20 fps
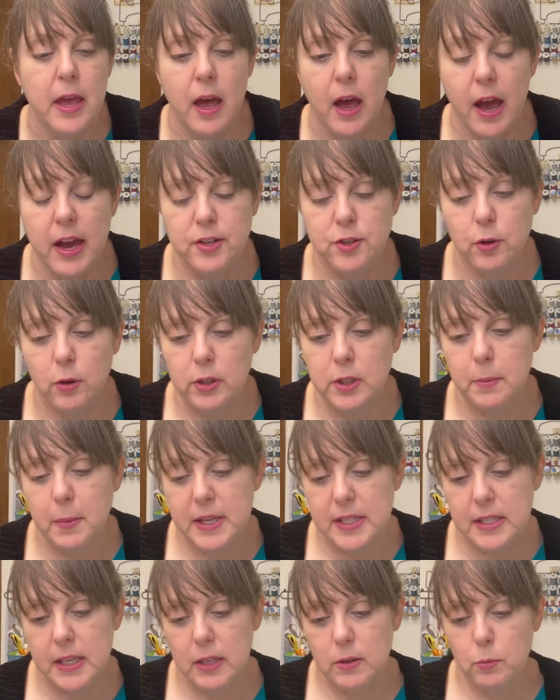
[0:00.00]
I told him, I
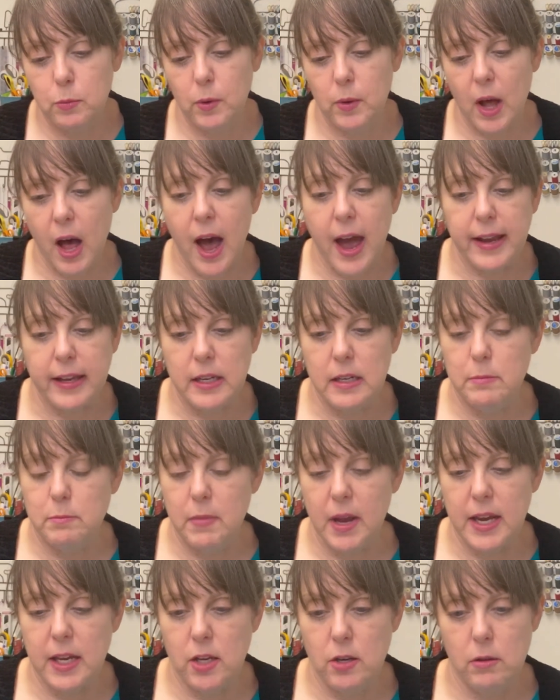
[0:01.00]
said, well, I can
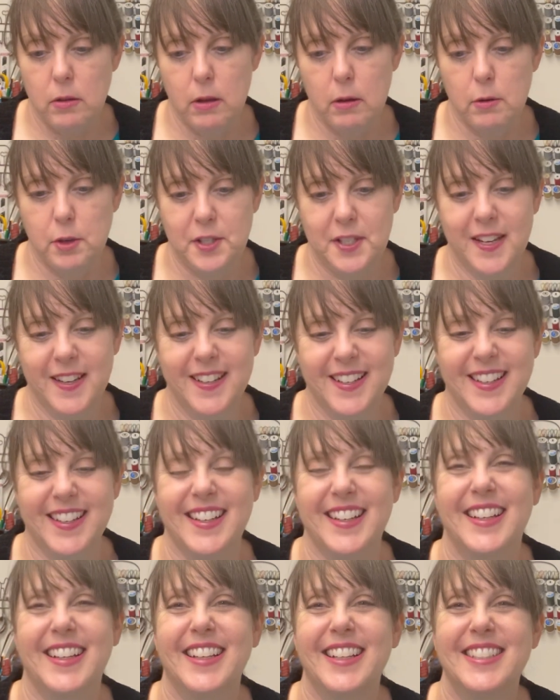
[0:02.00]
make you those.
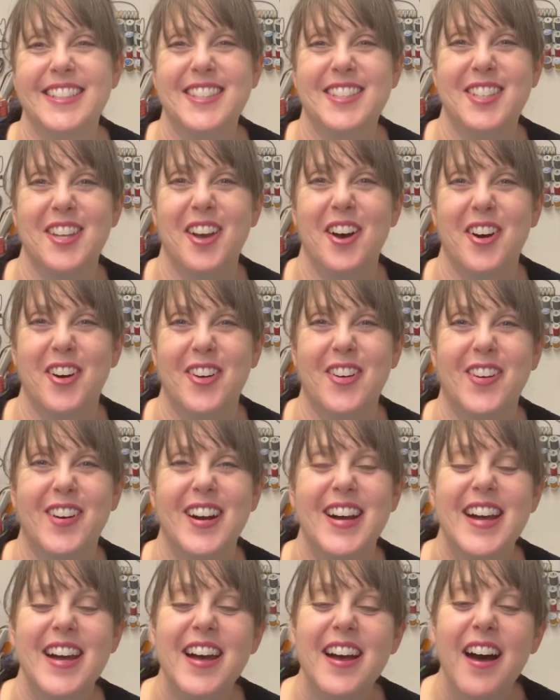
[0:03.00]
So
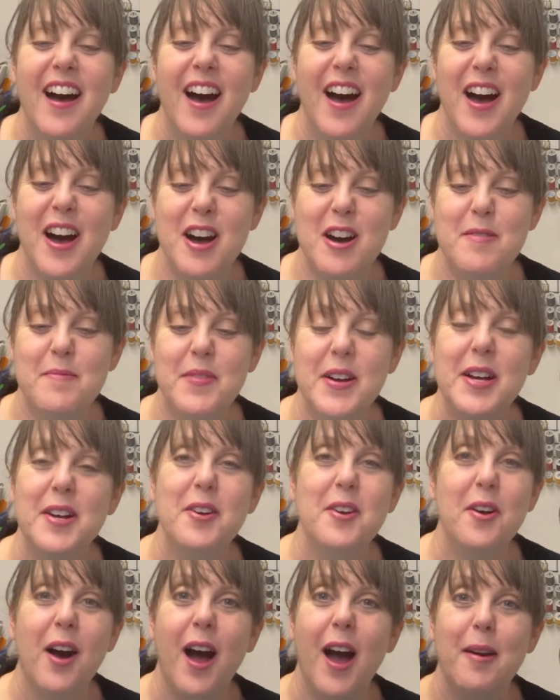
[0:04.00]

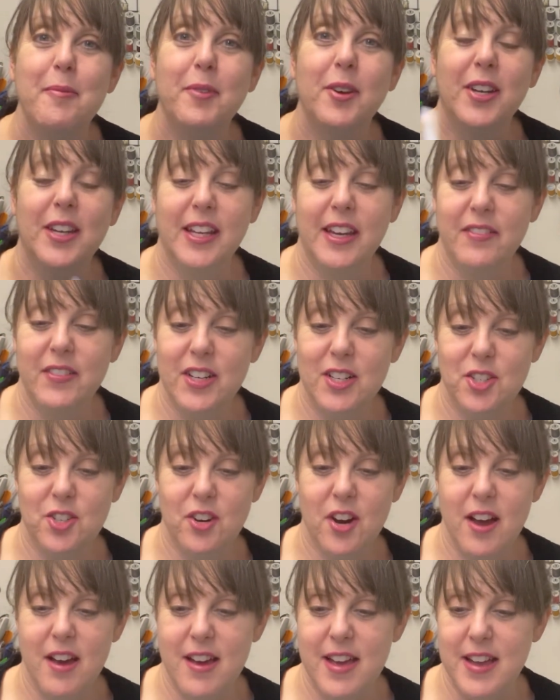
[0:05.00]
I'm going to give it a
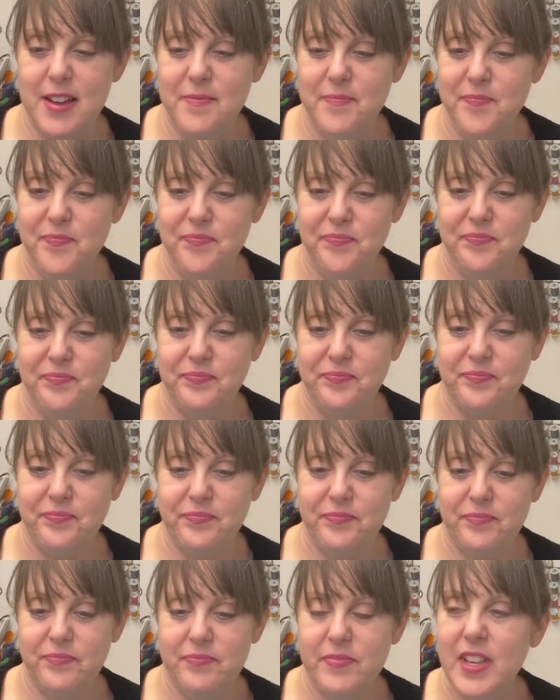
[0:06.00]
try.
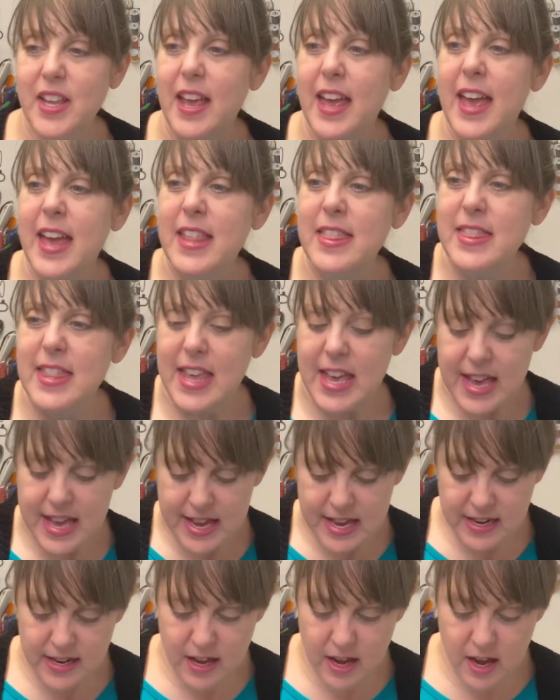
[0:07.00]
And
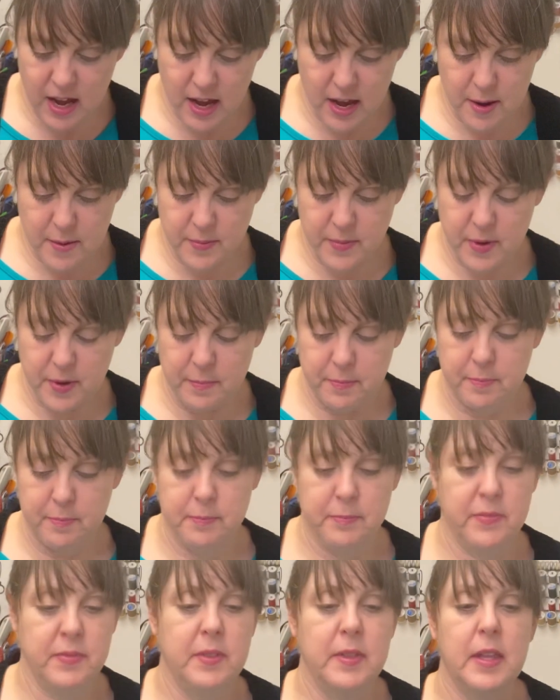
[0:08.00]
then
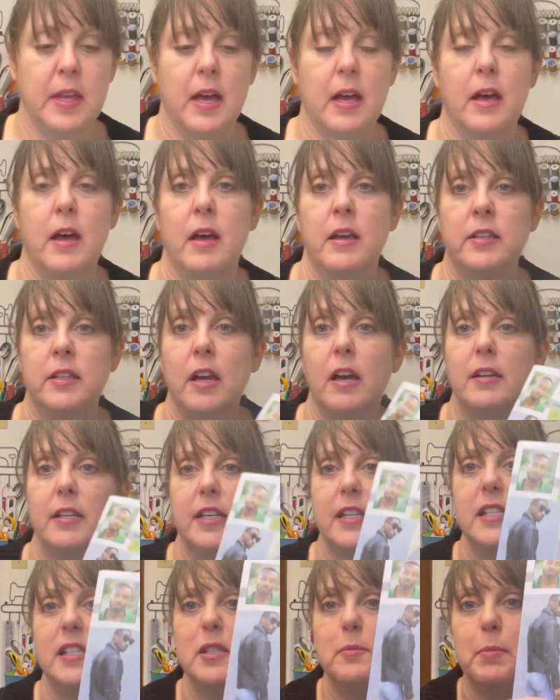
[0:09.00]
the
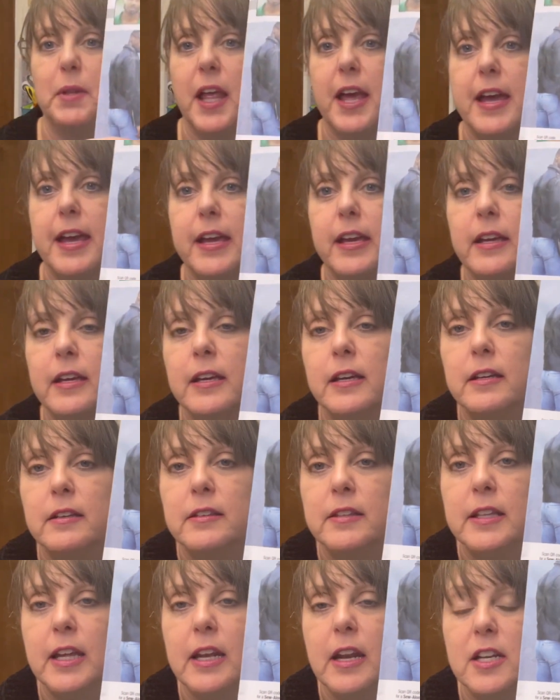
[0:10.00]
youngest, Blake,
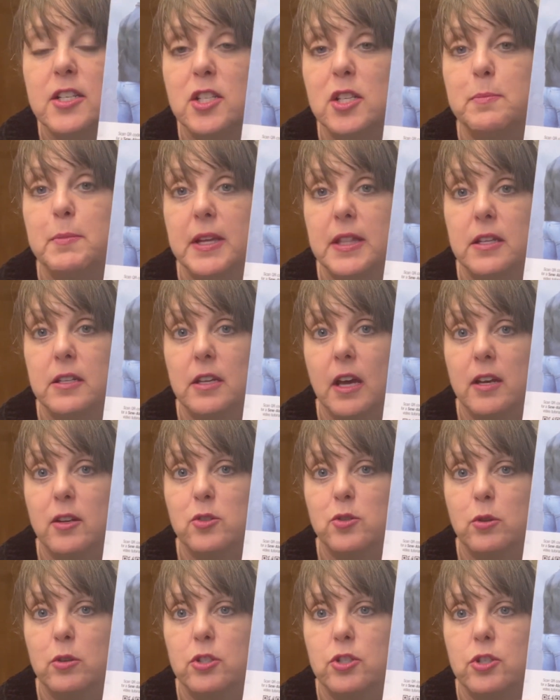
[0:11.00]
that I just made the
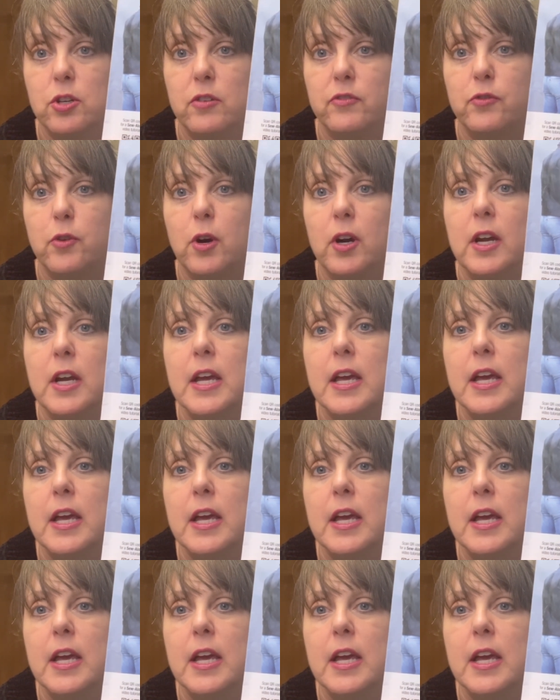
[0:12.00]
dinosaur shirt for,